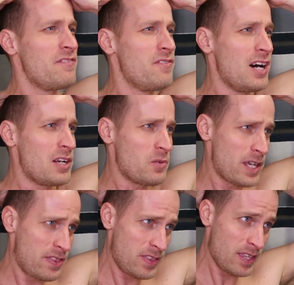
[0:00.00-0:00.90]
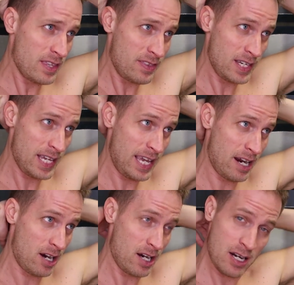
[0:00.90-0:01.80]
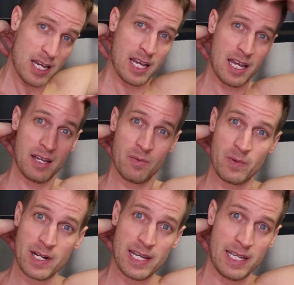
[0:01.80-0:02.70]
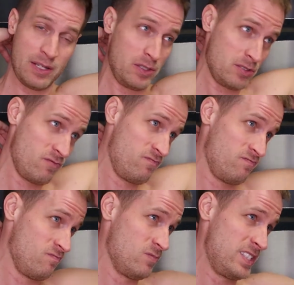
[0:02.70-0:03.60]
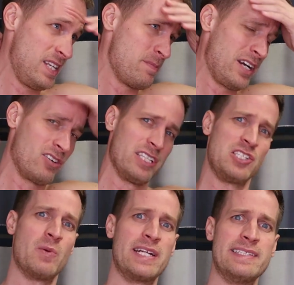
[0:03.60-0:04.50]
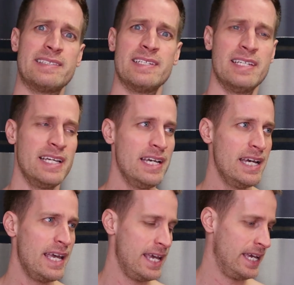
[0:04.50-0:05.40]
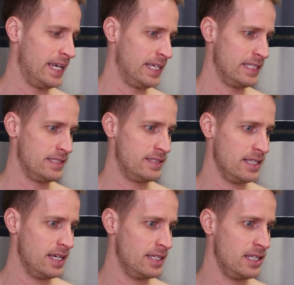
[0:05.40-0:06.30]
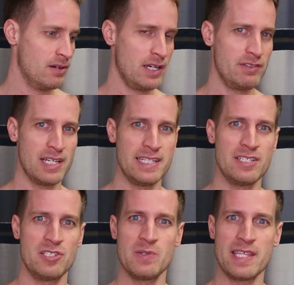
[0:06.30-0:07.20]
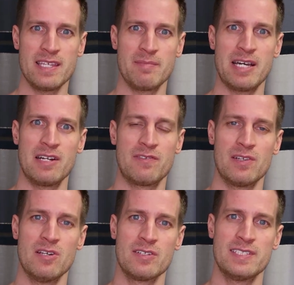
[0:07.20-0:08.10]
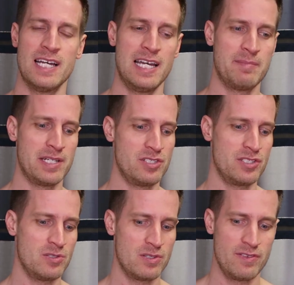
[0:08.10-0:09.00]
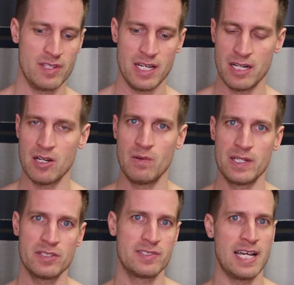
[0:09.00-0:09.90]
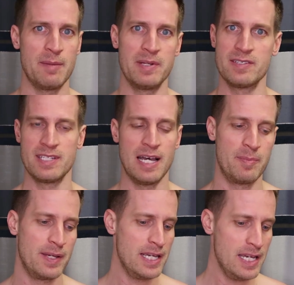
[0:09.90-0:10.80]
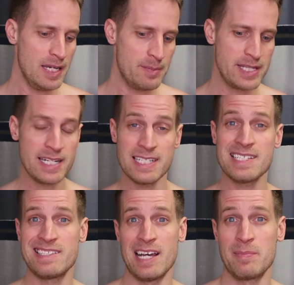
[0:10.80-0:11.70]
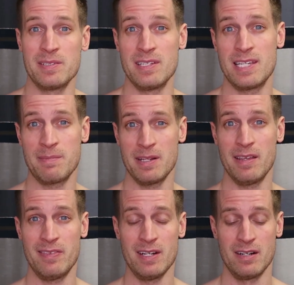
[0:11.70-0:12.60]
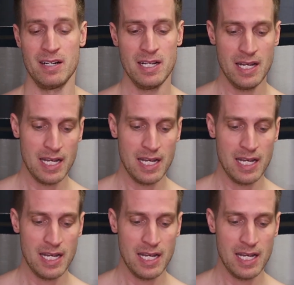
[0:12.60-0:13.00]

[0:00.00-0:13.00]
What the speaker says: fought with thinning hair when I was in my early 20s. And you know, I didn't do anything about it for a long time. I just sort of thought, oh, it'll stop. But then it didn't stop. It kept getting thinner.